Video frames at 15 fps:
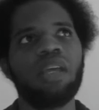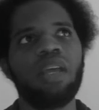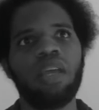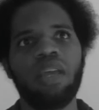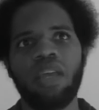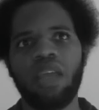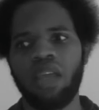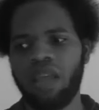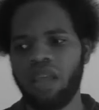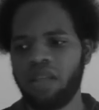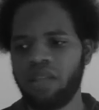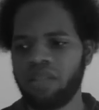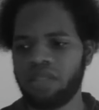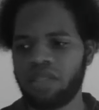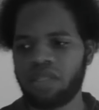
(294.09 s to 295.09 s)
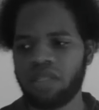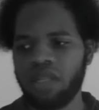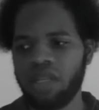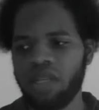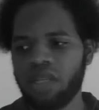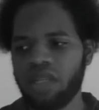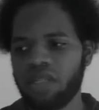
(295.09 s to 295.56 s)
And
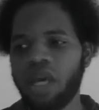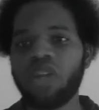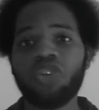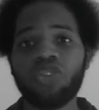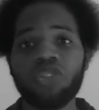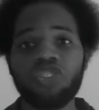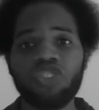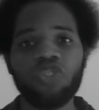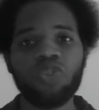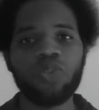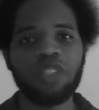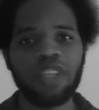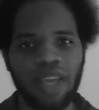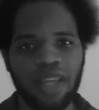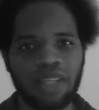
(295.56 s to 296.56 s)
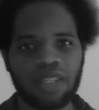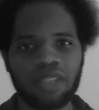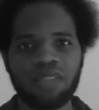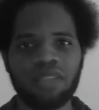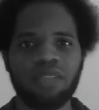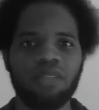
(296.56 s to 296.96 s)
not only do you get it,